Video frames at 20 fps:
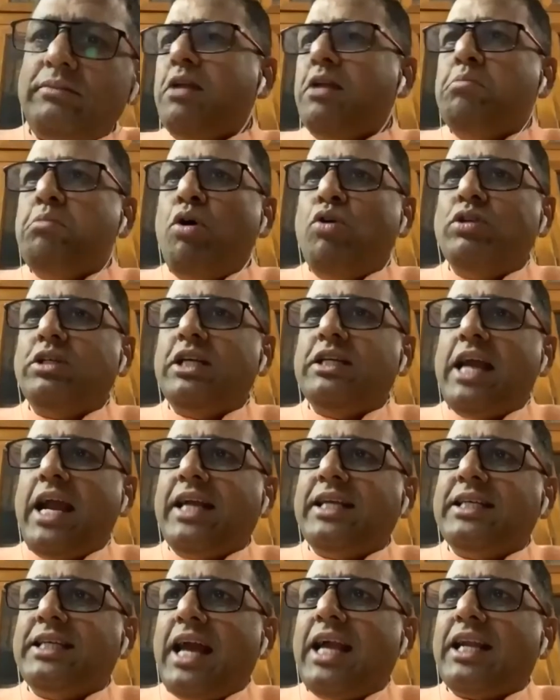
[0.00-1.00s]
and bounds is
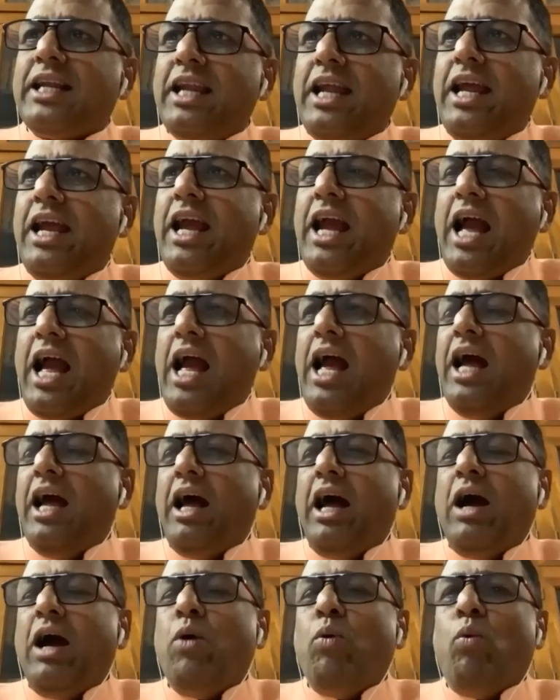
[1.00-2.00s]
exactly
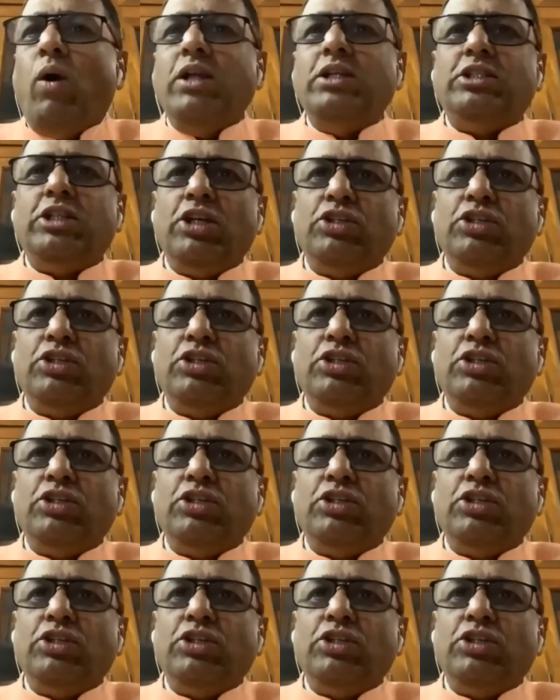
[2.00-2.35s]
once